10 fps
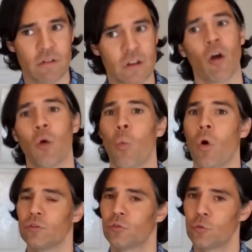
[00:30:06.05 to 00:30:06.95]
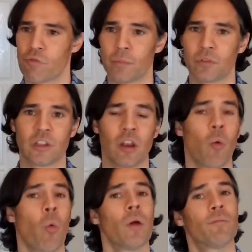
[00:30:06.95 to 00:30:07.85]
like white supremacy, like
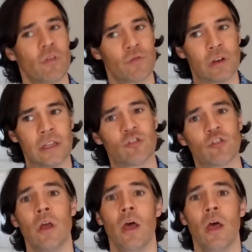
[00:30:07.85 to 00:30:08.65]
white privilege,